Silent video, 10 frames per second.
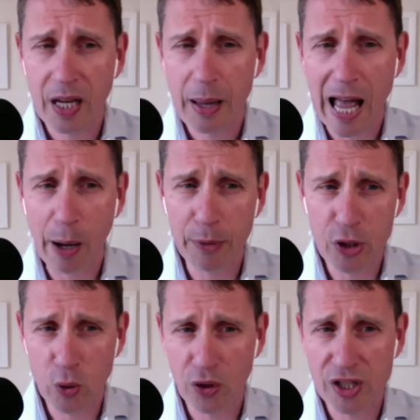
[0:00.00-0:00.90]
help you
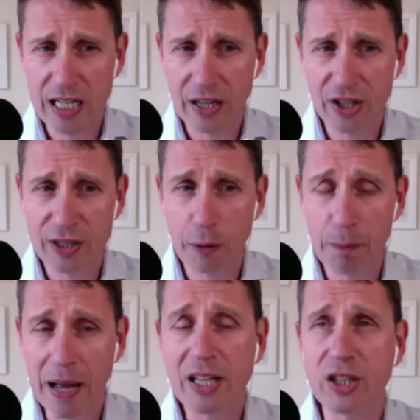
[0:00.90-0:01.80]
to understand yourself
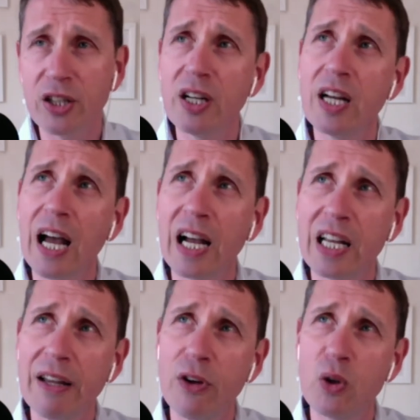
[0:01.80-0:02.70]
better and
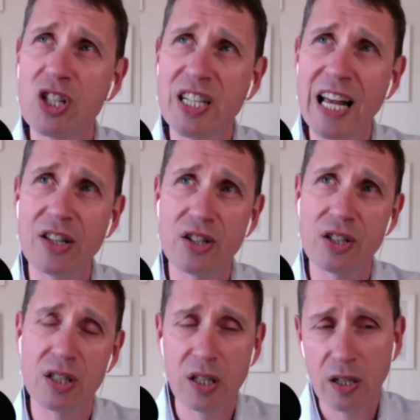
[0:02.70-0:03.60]
give you a
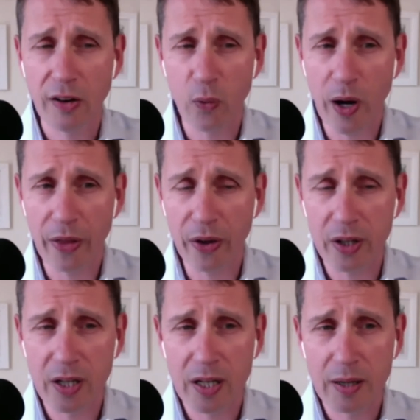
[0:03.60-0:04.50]
sense of whether
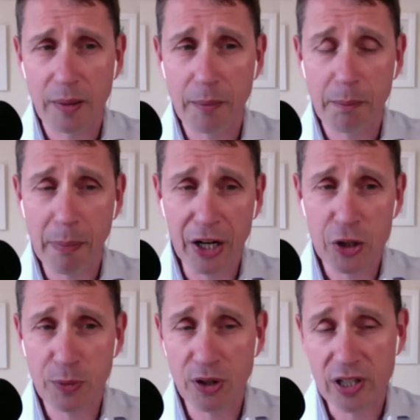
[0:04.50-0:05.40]

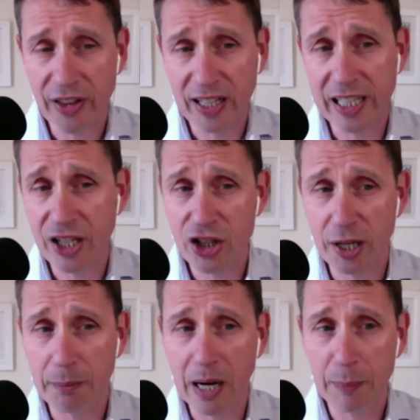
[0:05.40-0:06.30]
management and then leadership
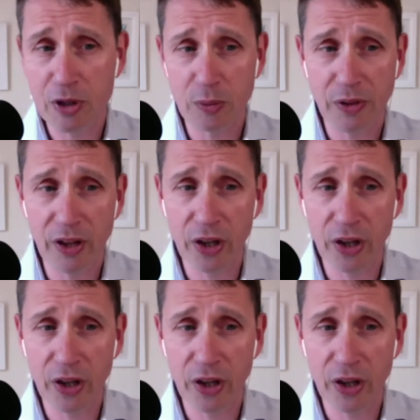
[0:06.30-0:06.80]
might be something that